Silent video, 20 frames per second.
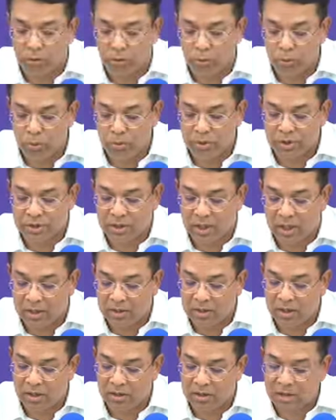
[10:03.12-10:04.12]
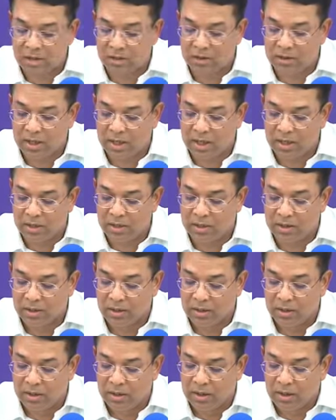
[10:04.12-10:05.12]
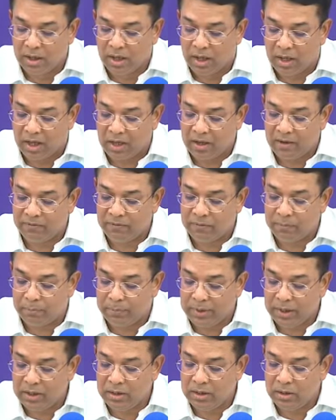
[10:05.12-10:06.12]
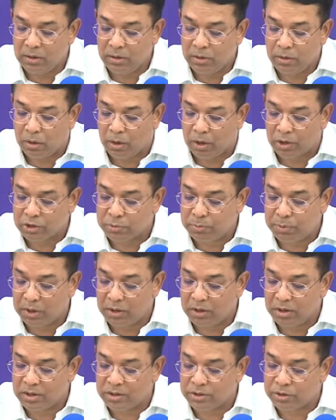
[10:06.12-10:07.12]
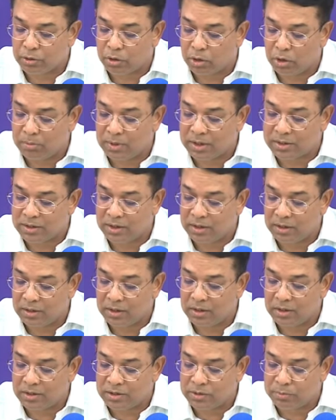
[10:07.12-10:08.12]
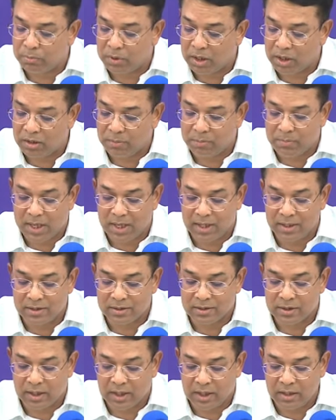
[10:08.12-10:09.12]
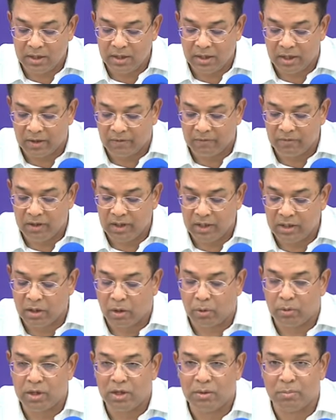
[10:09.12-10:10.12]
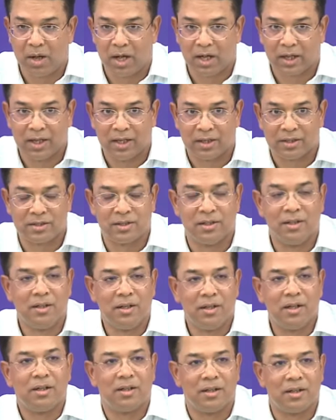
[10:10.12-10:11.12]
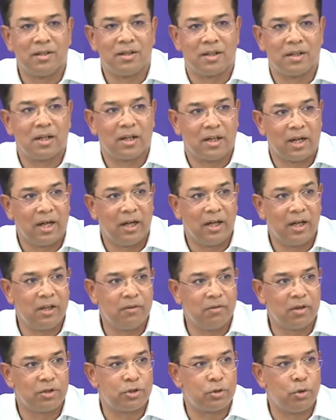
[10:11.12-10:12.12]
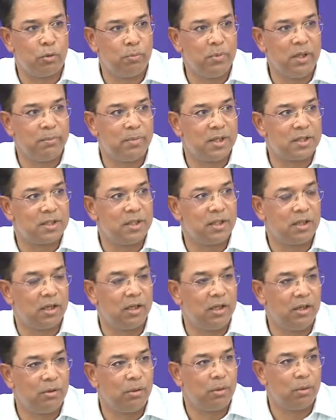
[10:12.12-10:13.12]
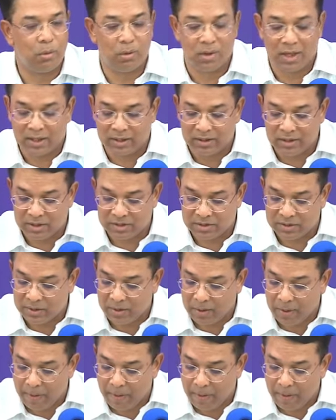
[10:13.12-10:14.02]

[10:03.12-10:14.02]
routes other than that have big hospitals, trauma centers, blood banks and heavily crowded markets. The endeavor should be basically to do like this.